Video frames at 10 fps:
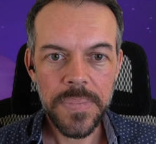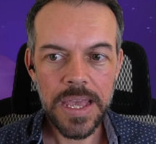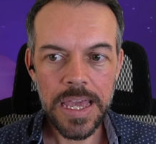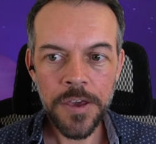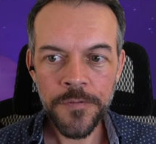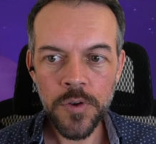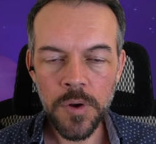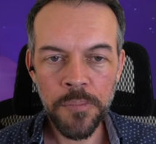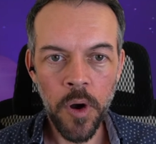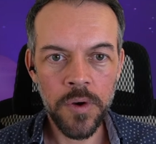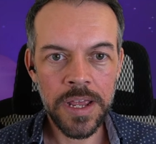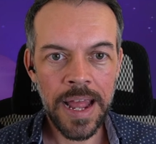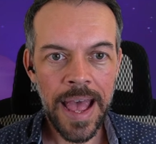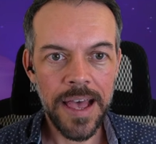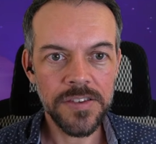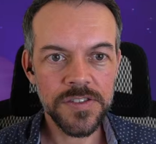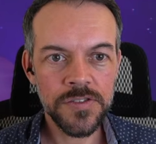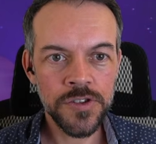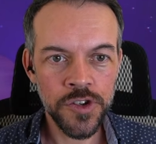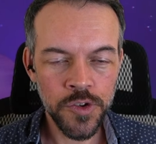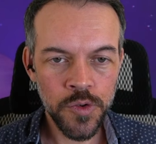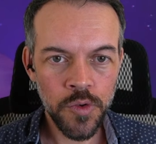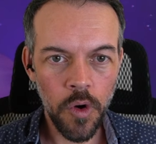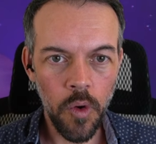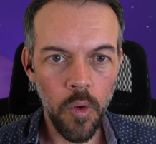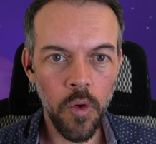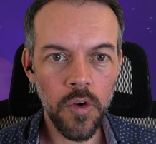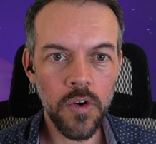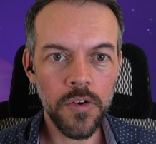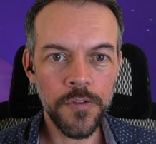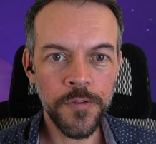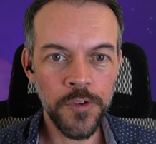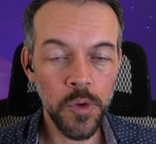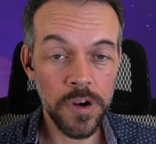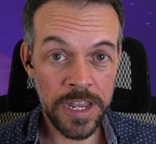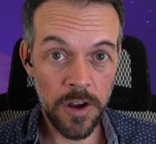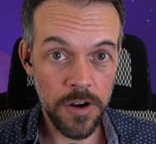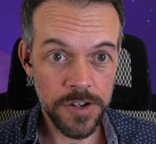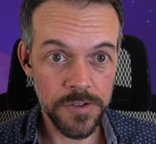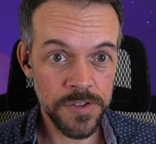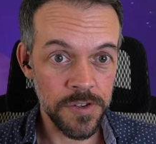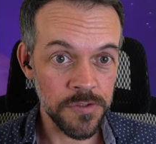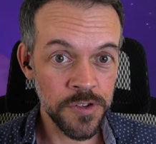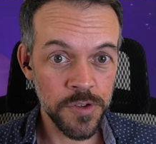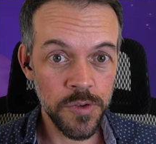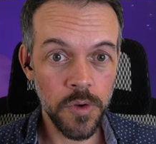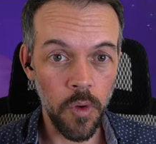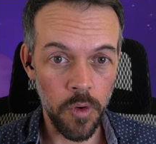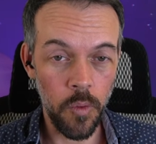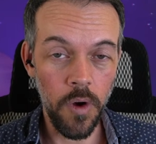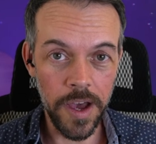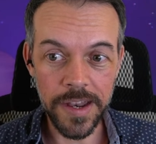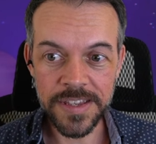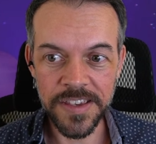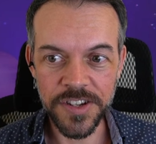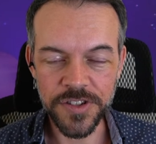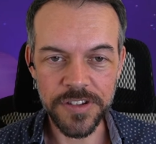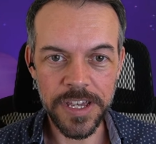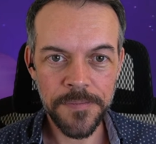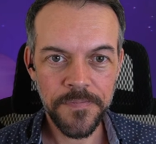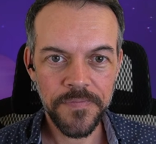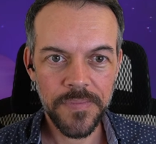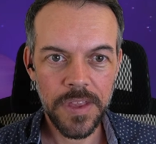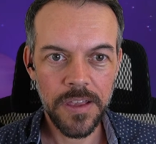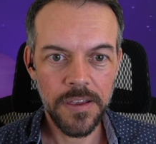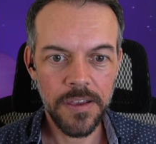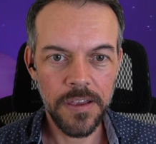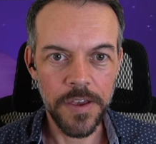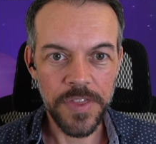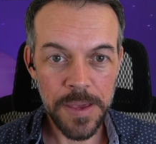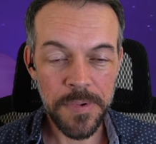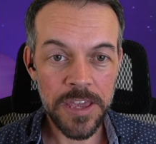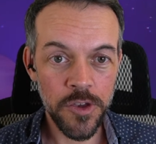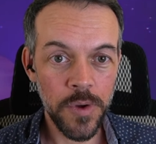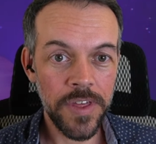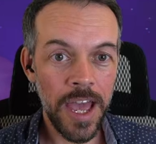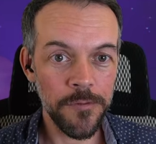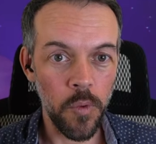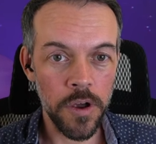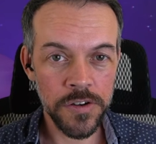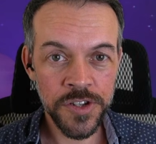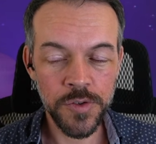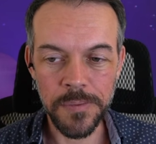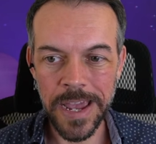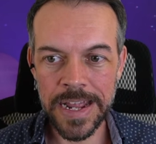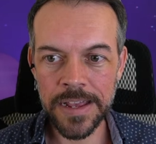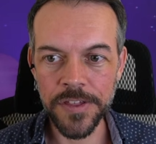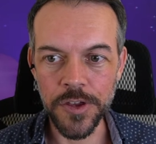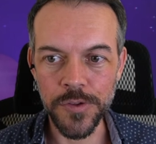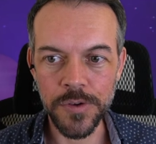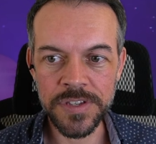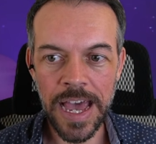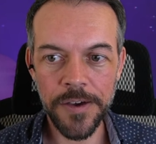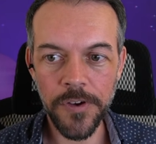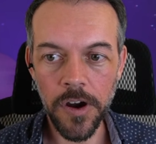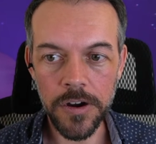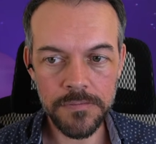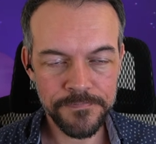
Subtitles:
If your opponent has 2 or fewer characters, so 2 or 1 essentially, if they beat you and they have 1 or 2 remaining, then you lose half a heart.